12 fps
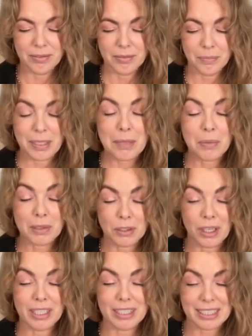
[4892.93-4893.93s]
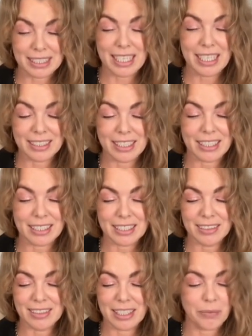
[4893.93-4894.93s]
people to understand that.
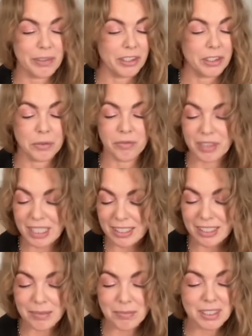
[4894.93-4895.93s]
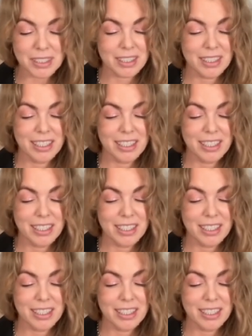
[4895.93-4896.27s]
Like, we are not victims.